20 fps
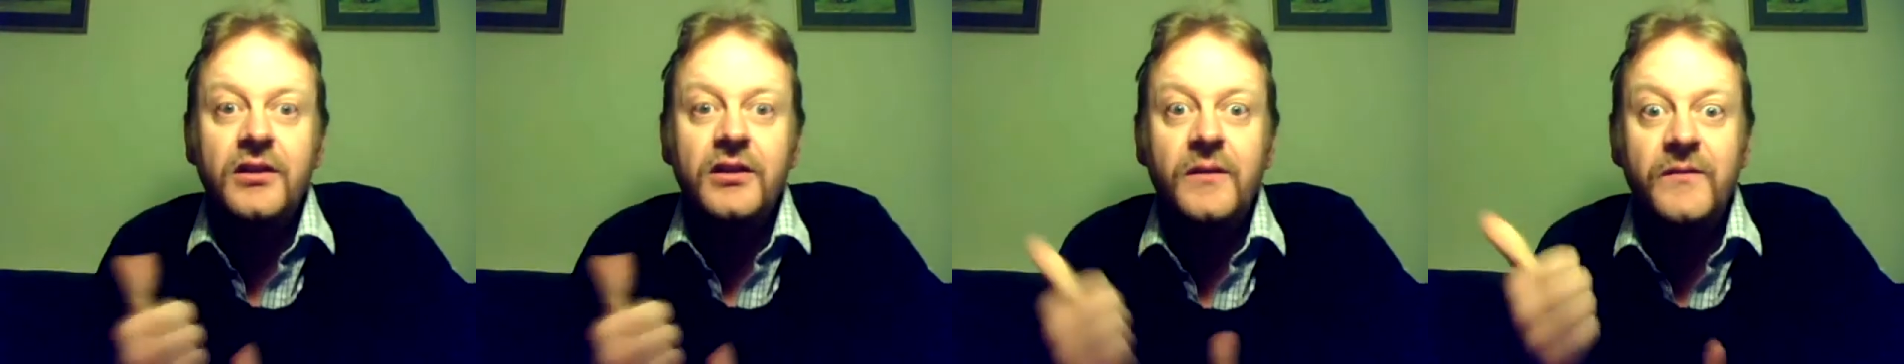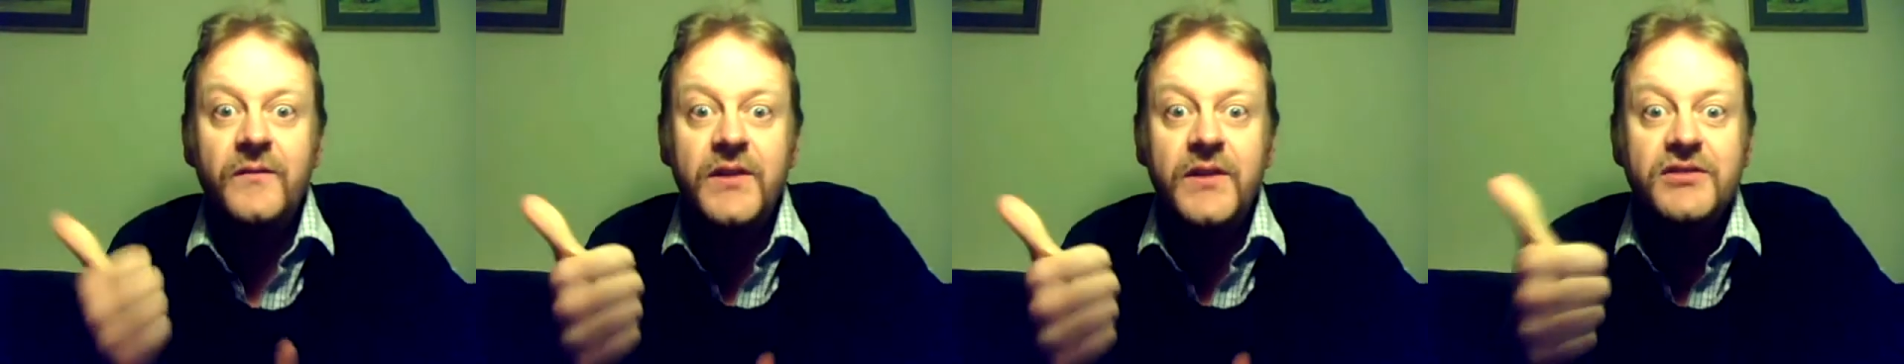
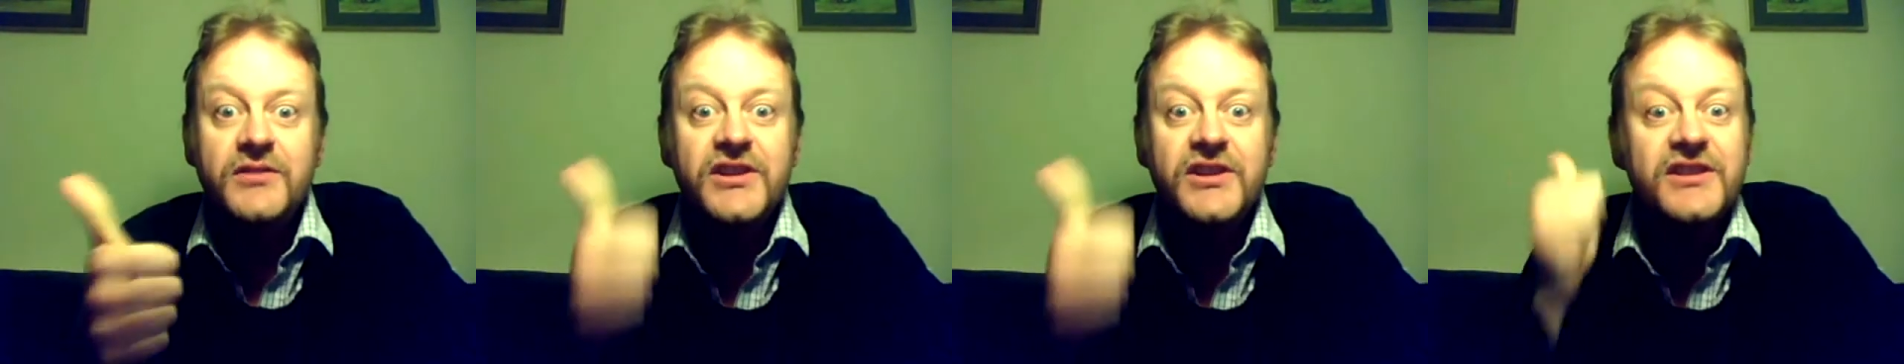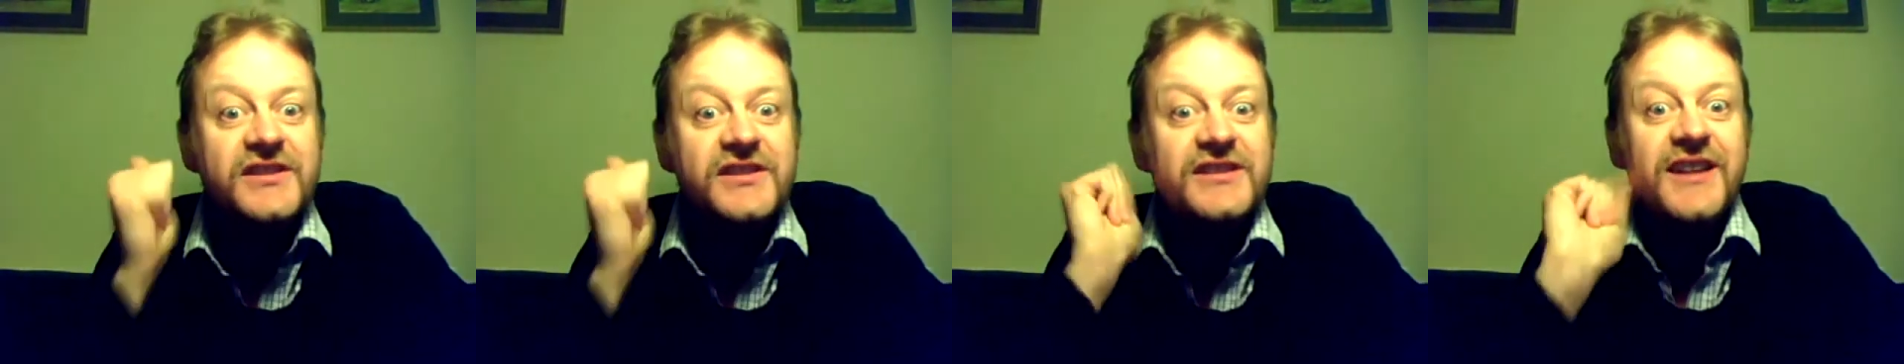
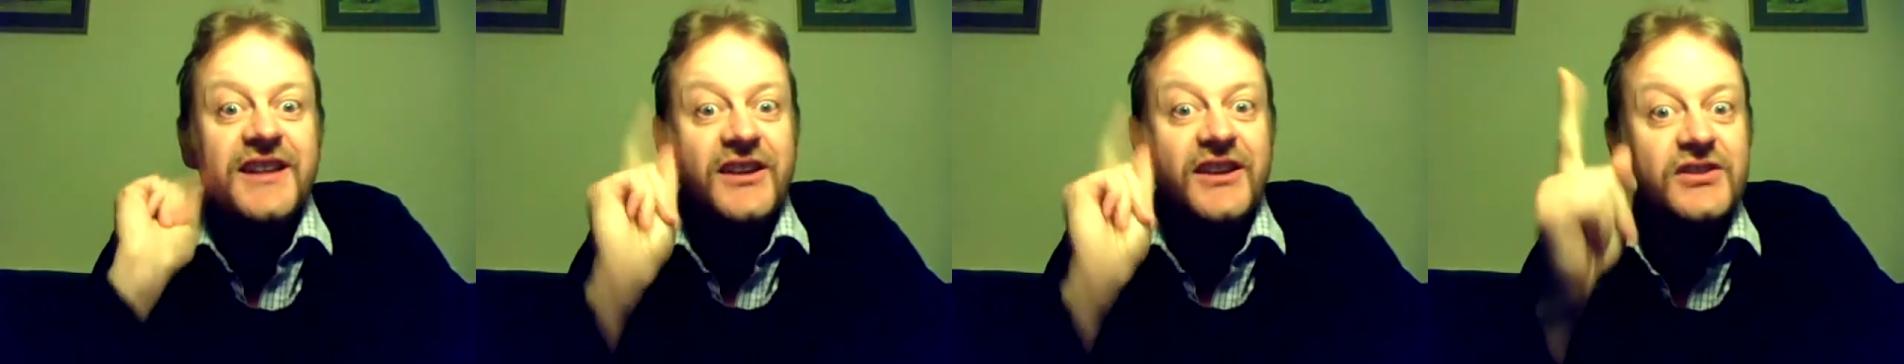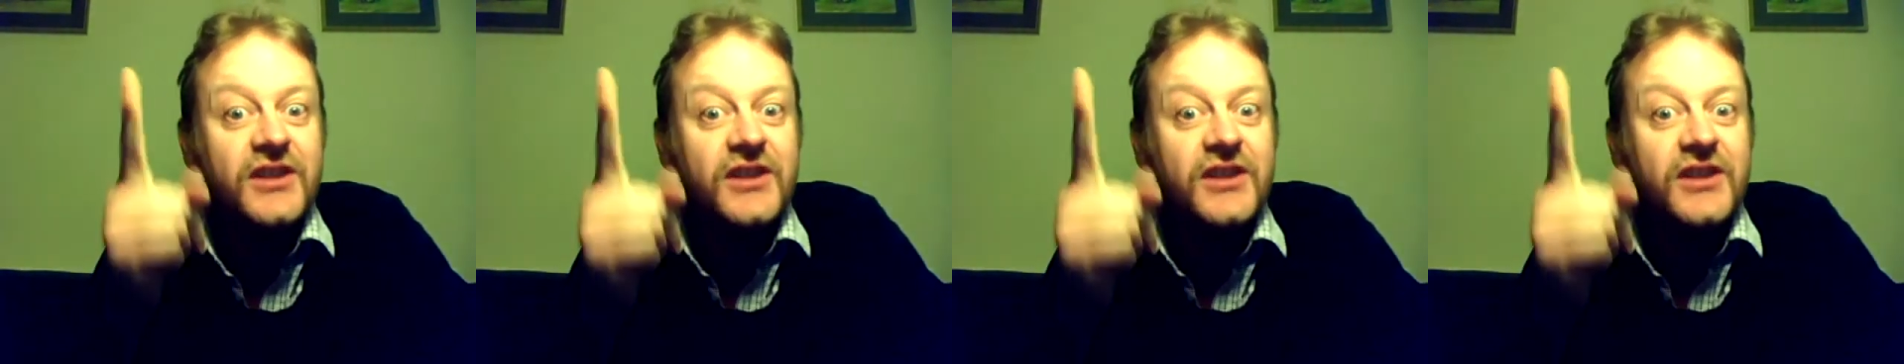Confucius?